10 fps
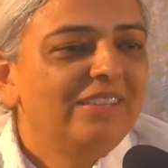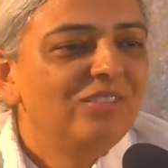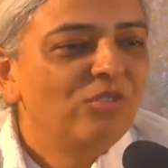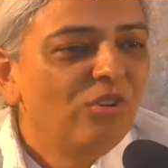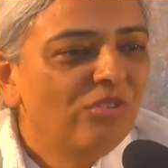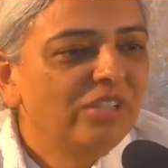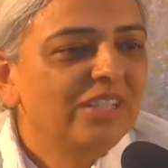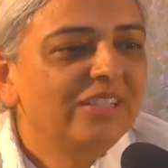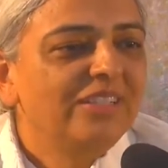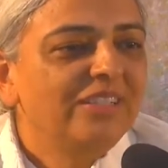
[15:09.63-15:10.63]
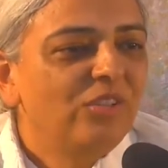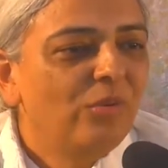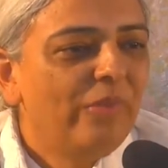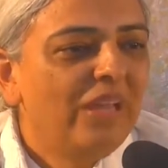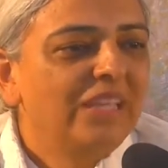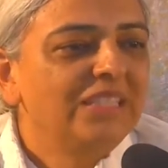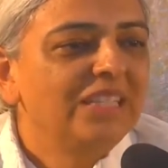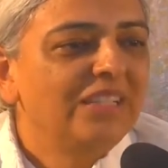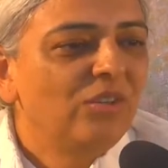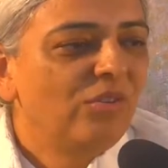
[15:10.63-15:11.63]
to conquer your mind
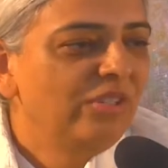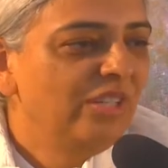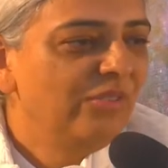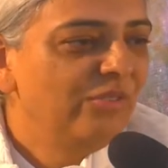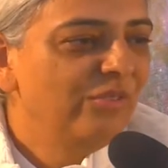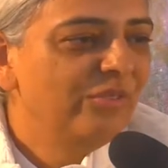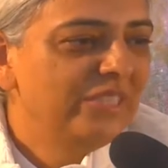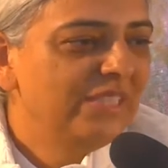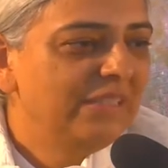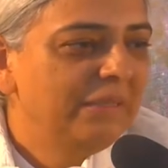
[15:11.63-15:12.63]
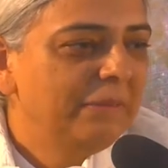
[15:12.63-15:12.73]
and conquer your thoughts.